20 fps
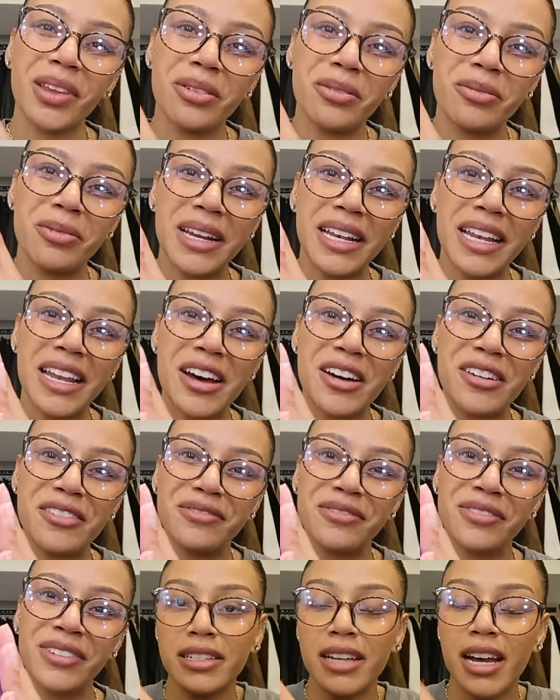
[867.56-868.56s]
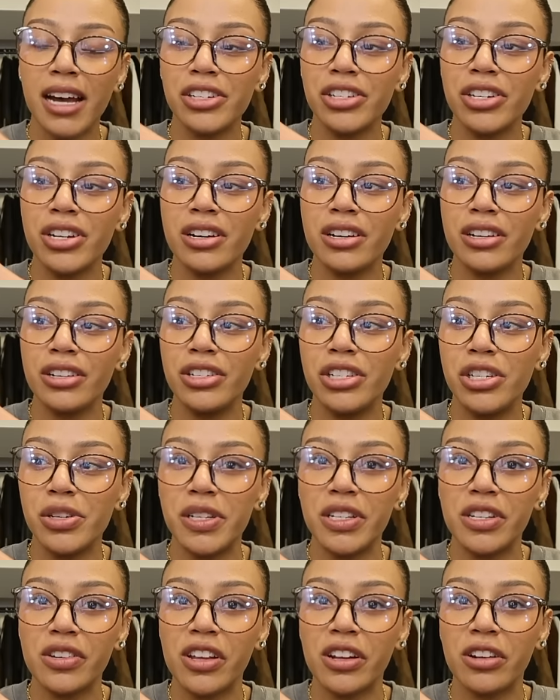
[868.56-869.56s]
We love Tatcha
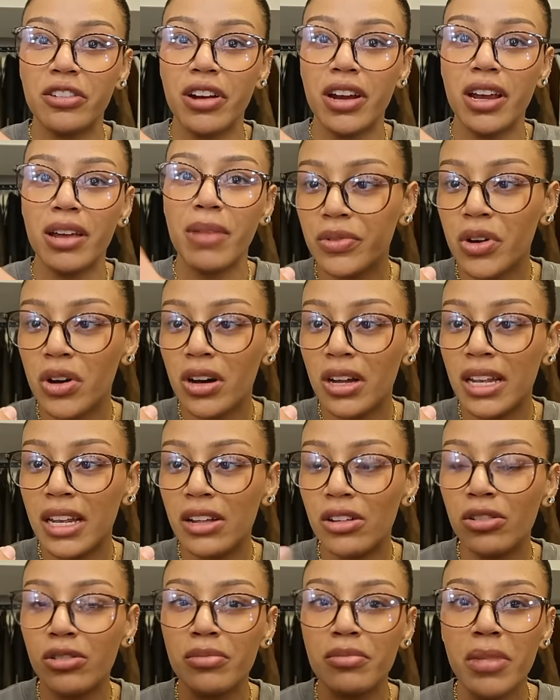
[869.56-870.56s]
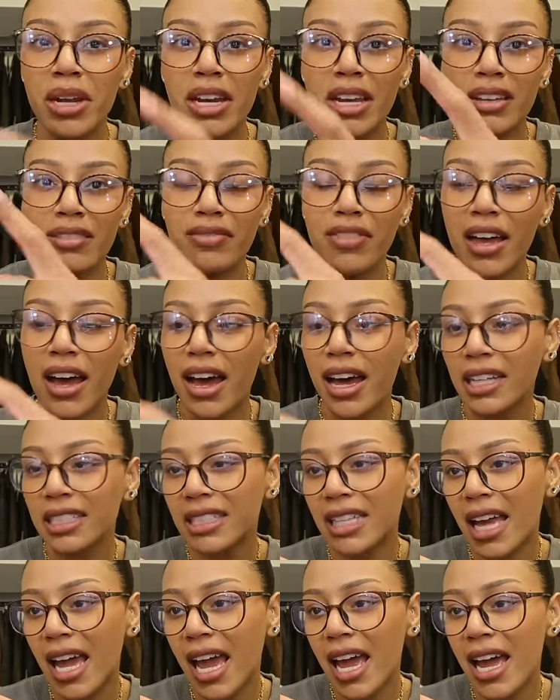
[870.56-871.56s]
Dewy Skin Cream. Got a little mini of
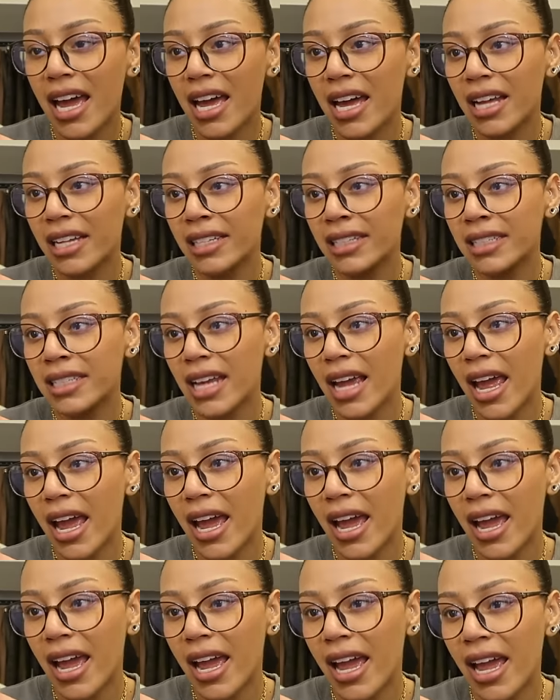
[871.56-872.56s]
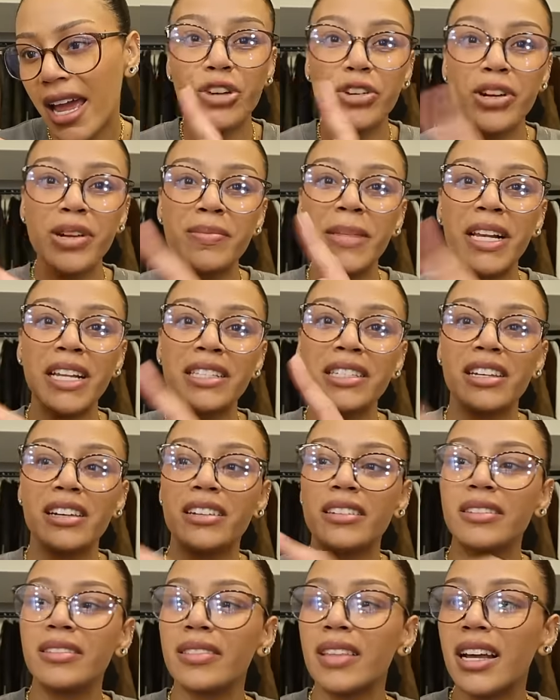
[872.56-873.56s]
that and a cream
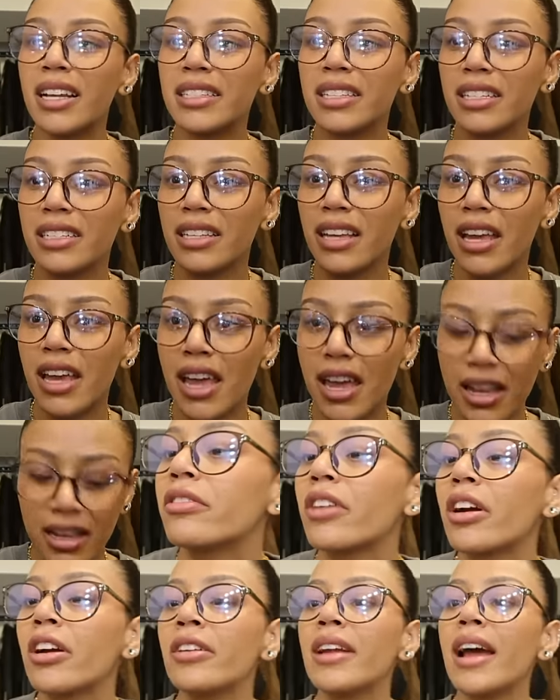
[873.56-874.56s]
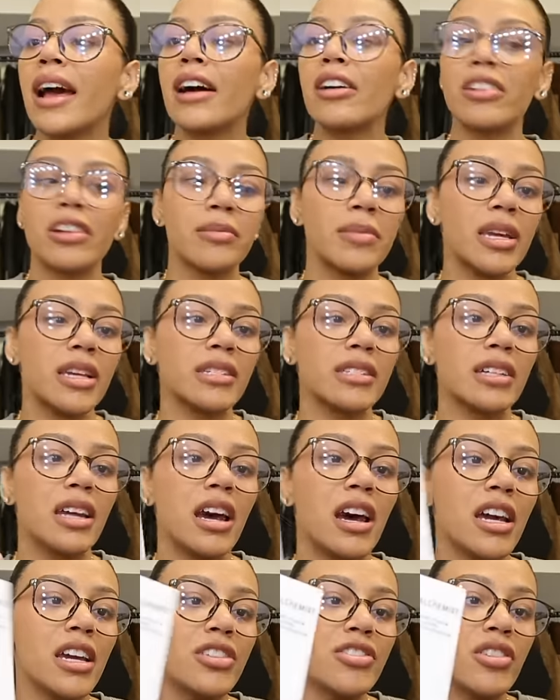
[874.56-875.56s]
cleanser. That's exciting. Grown Alchemist
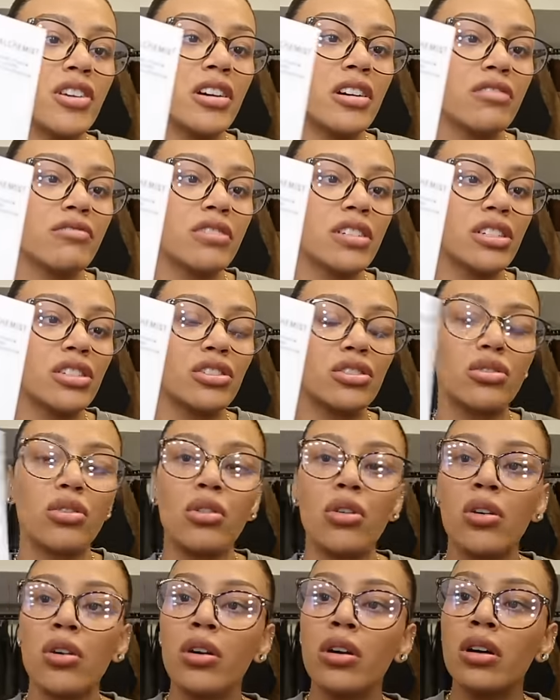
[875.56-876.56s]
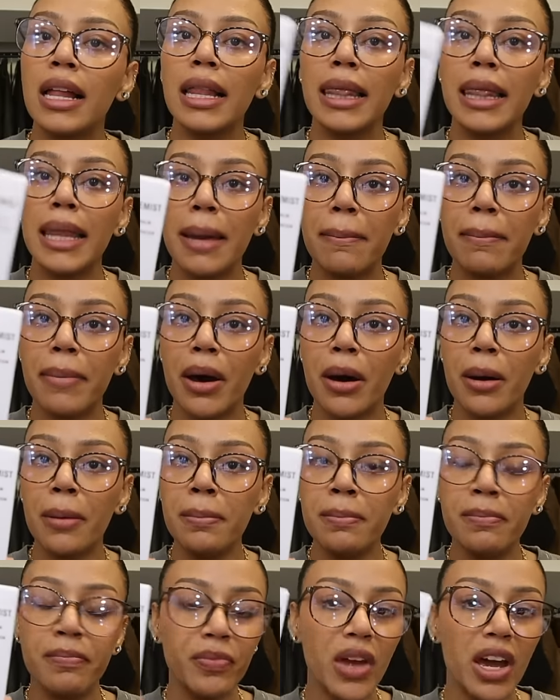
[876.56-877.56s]
Hydra Restore Lip
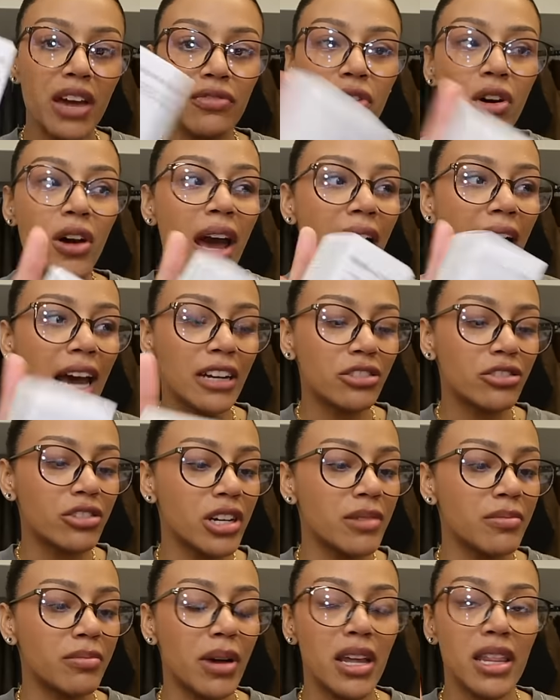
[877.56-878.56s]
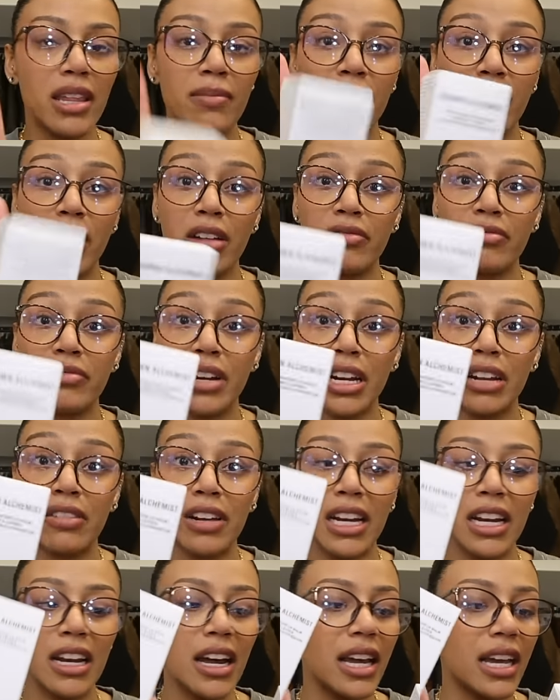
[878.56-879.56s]
Balm. I've got a hand cream by them that I really,
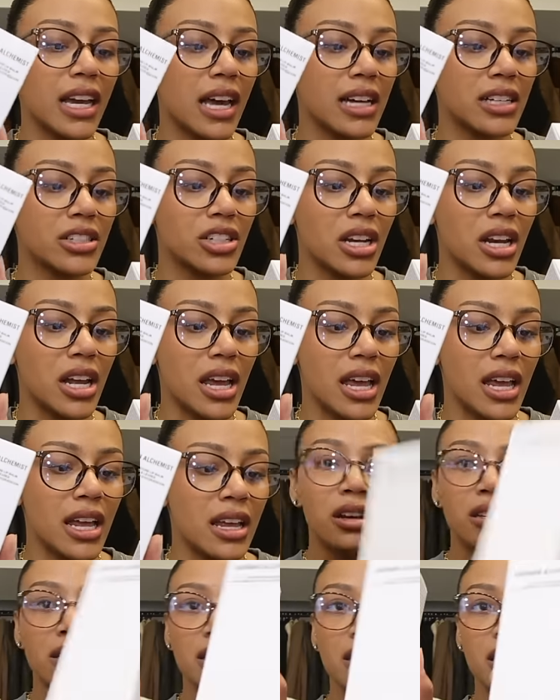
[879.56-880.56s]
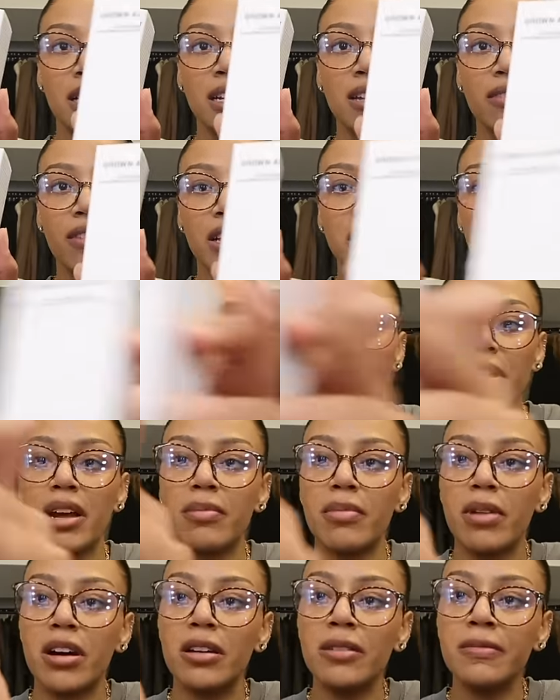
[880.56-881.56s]
really like, actually. A Skin Defense
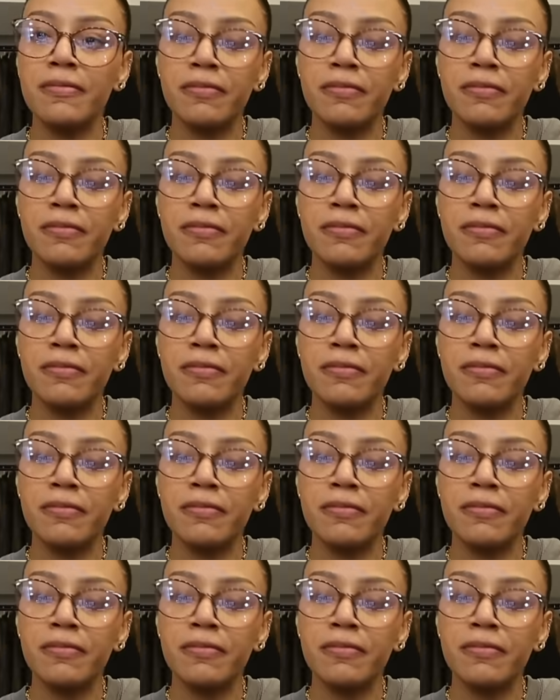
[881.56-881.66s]
Primer.